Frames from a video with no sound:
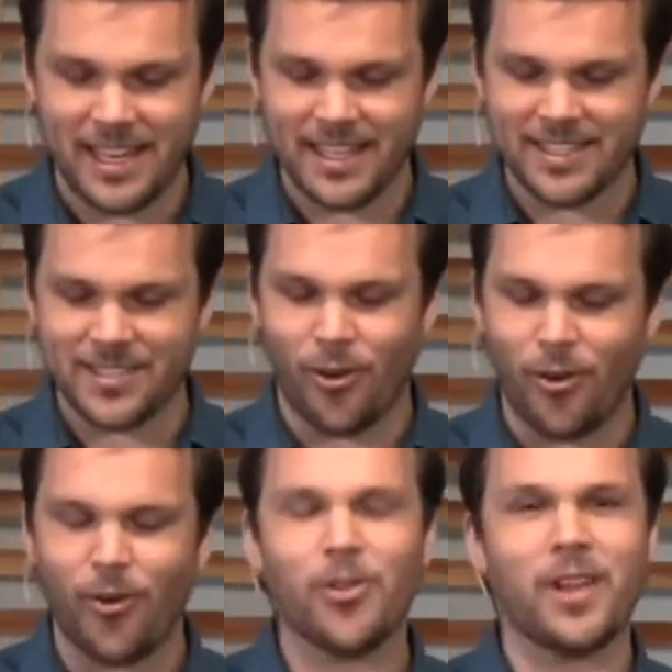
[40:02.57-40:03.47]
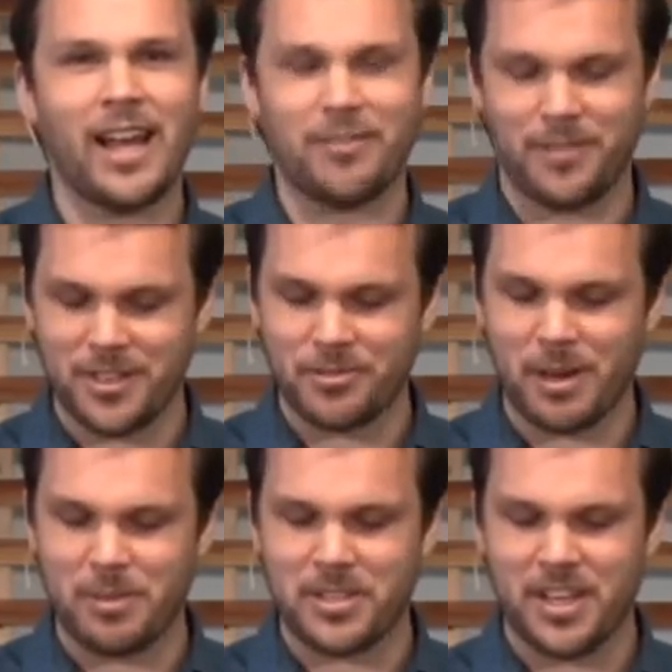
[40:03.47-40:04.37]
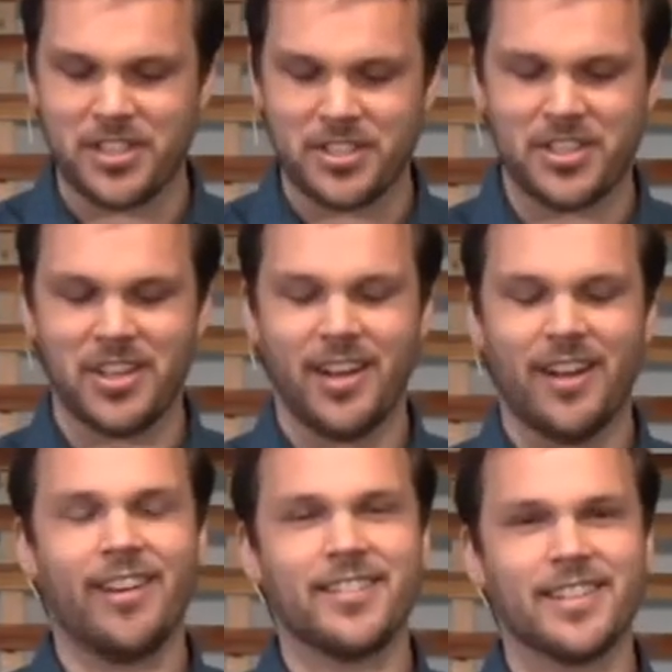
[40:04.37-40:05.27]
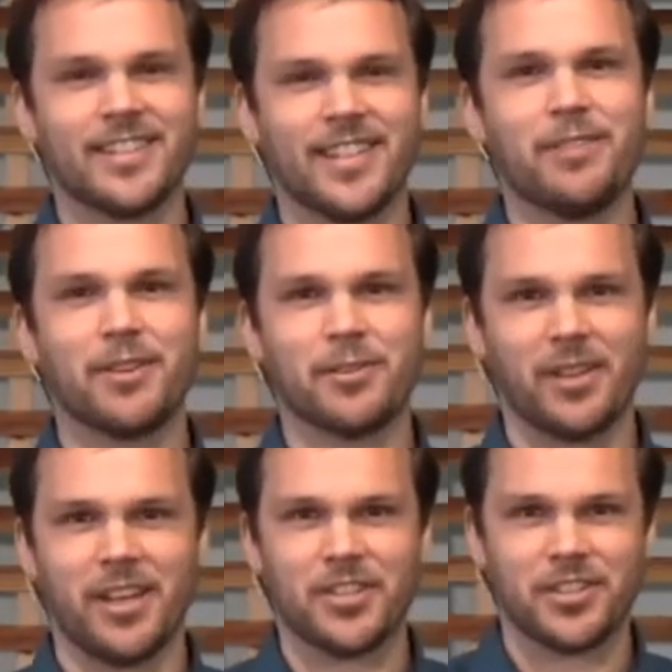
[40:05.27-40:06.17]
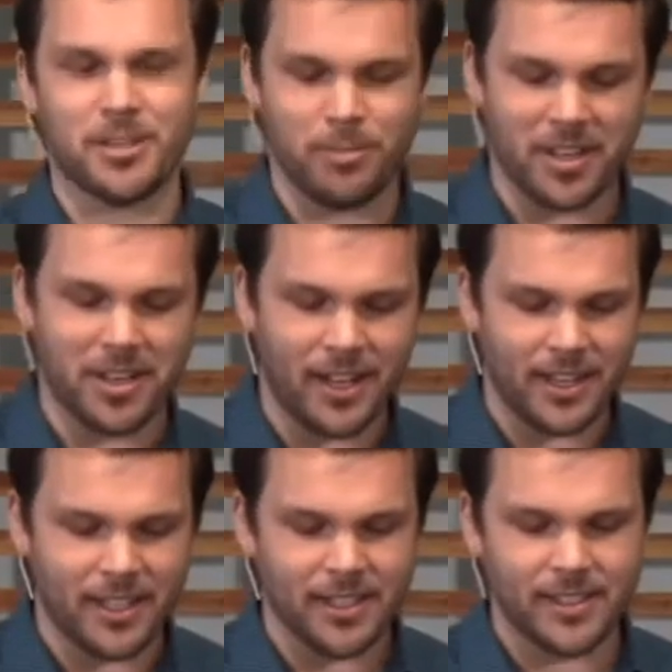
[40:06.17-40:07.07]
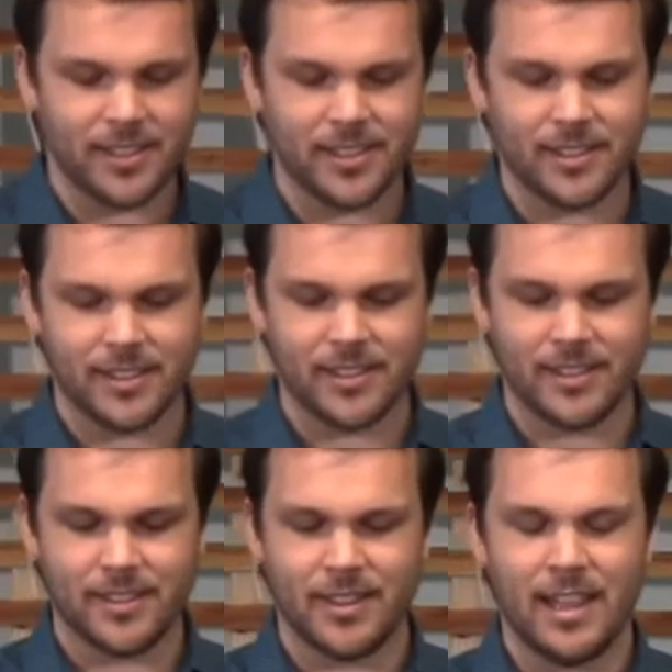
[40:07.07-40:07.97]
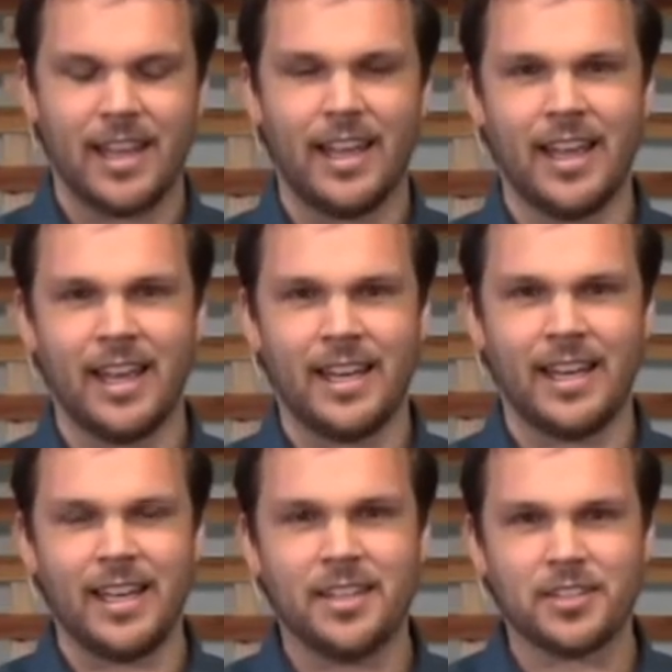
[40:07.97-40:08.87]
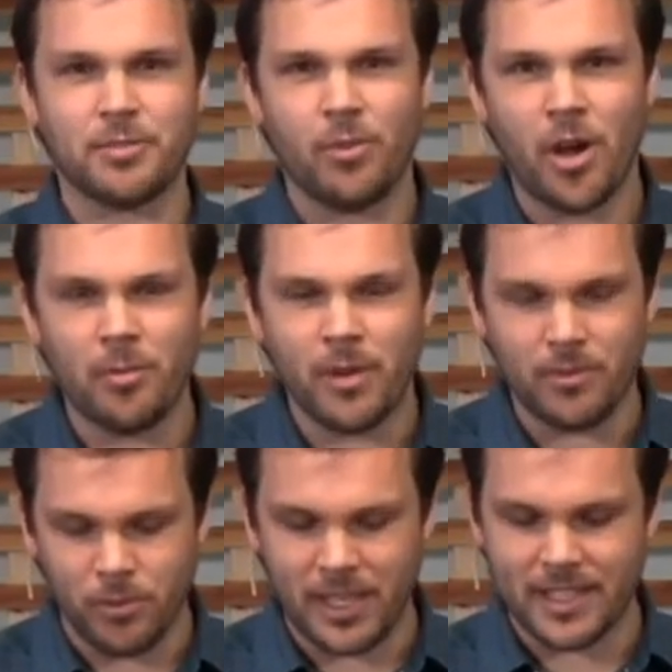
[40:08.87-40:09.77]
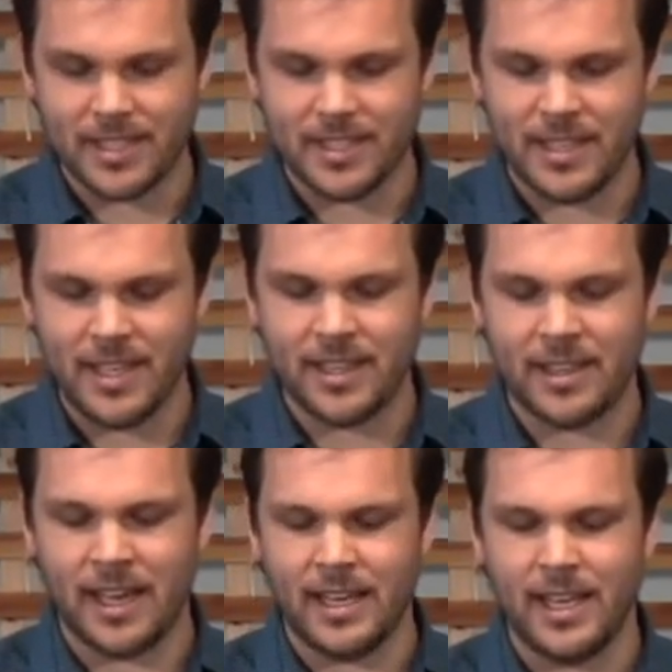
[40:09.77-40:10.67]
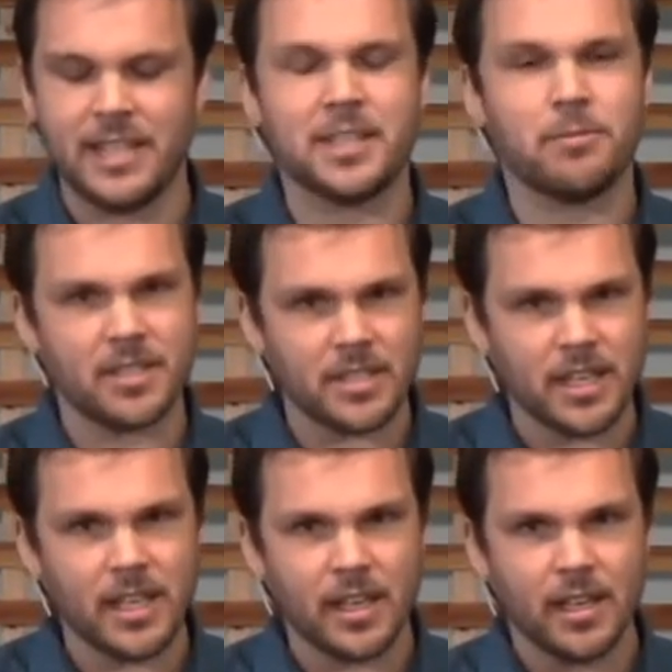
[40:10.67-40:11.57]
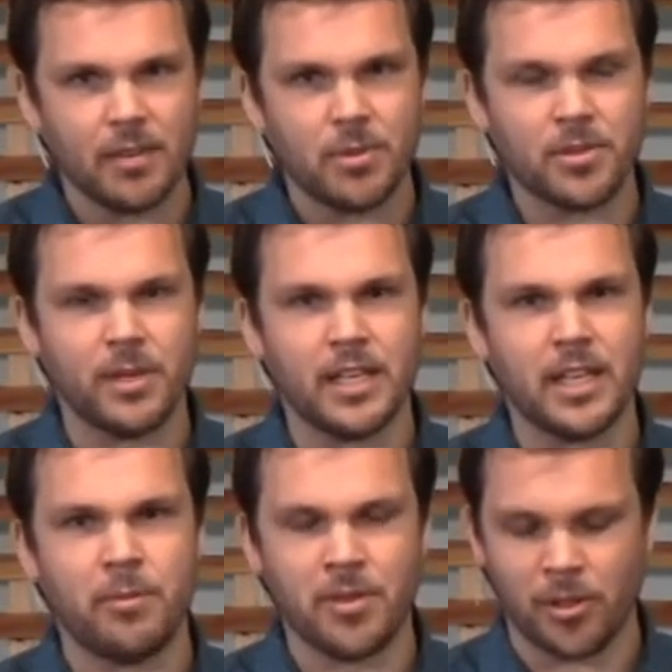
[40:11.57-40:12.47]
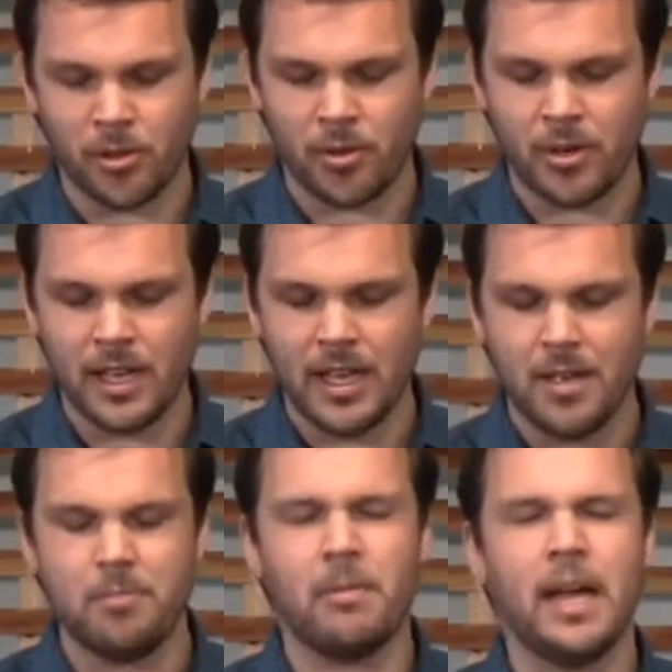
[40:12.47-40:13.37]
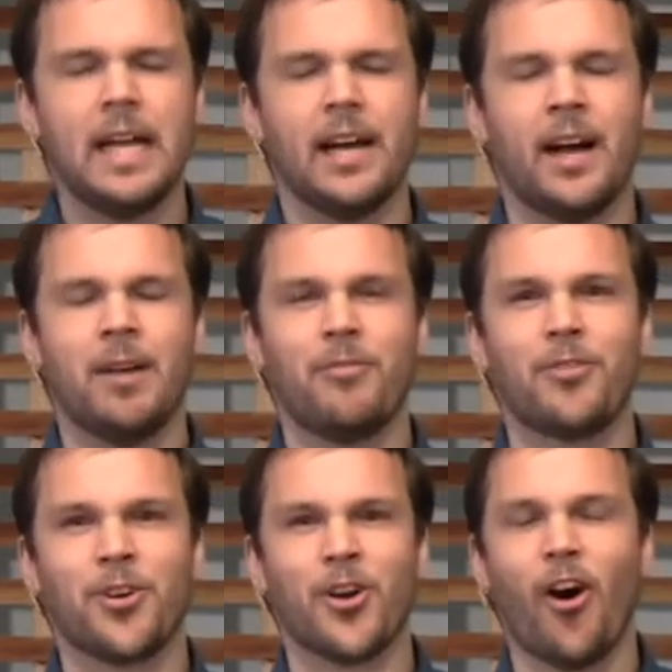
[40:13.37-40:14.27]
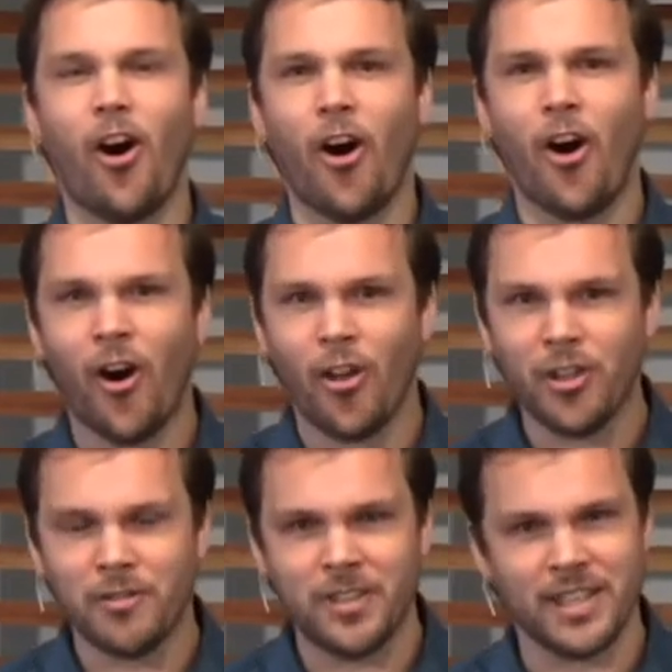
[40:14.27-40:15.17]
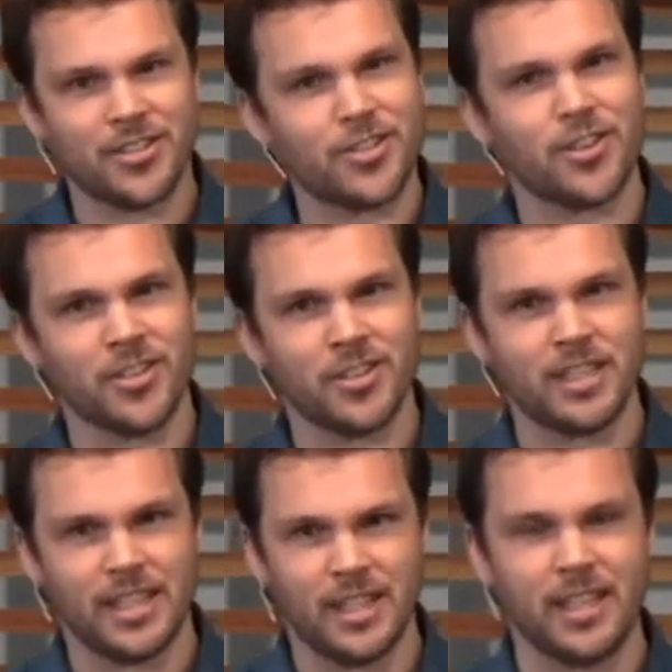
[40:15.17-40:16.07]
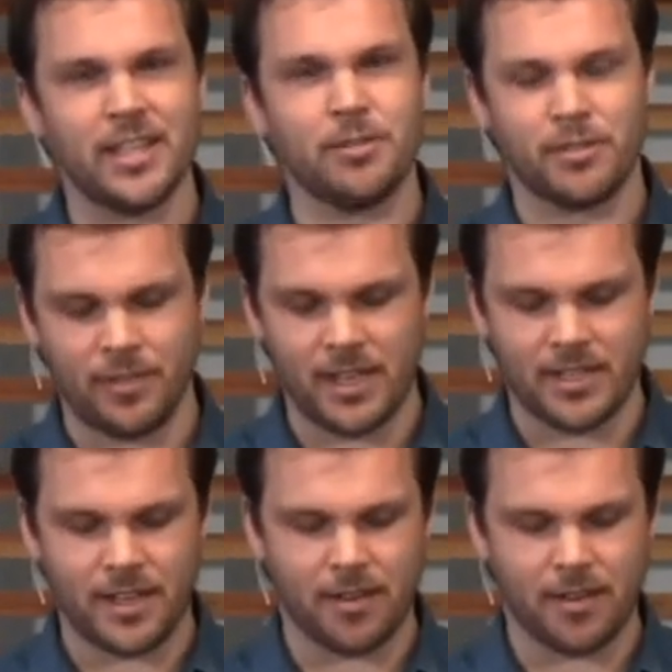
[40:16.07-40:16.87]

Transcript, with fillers: his whole life and his reputation on this living relationship with God. And in this moment, we can see that that intimacy between him and the Lord made up for all of the uncertainty that he was facing.